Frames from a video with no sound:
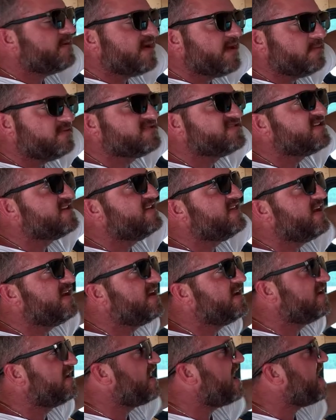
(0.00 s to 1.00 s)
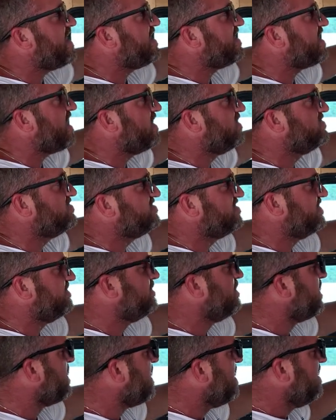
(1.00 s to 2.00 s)
be able to see the Atlantic Ocean.
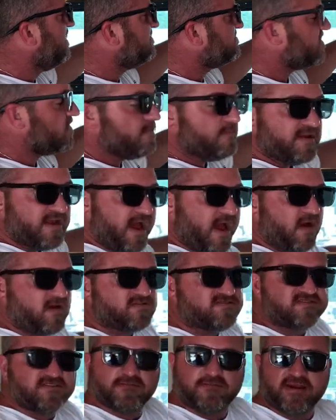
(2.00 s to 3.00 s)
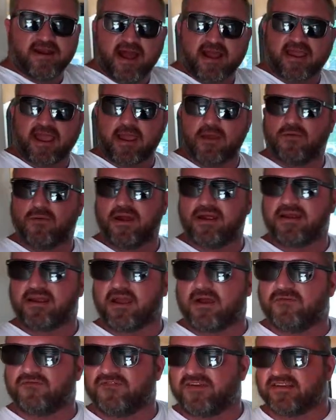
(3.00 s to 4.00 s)
It's going to be awesome, and I can't wait to
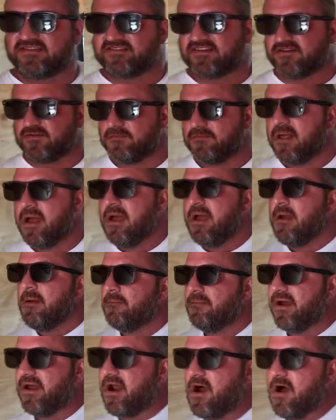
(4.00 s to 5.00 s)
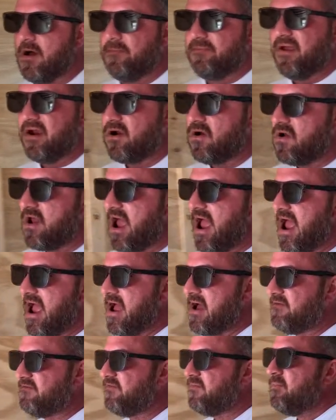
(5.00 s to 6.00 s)
go visit them. But they're going to
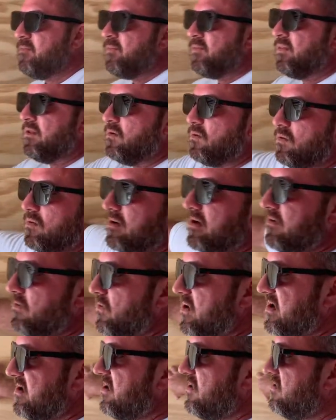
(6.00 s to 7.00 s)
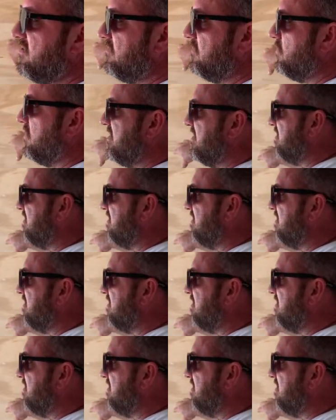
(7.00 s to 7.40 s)
have, when